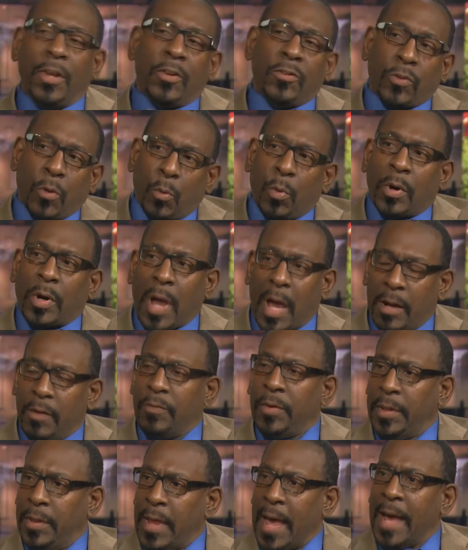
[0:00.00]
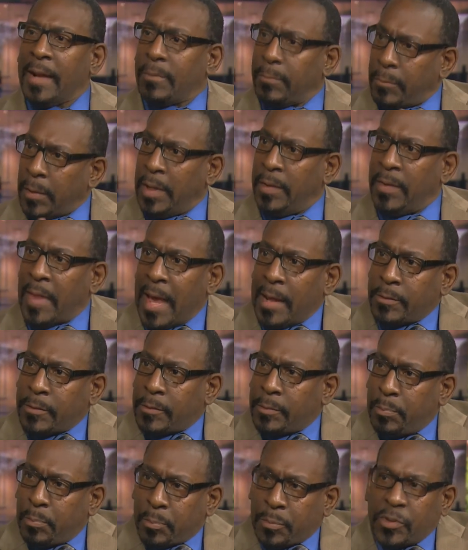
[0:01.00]
So we're kind of in that in
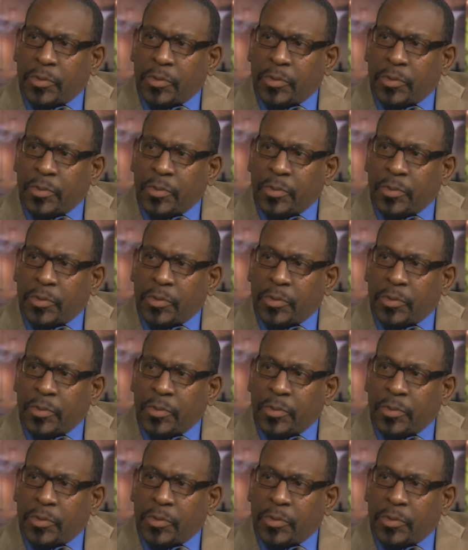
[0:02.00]
that.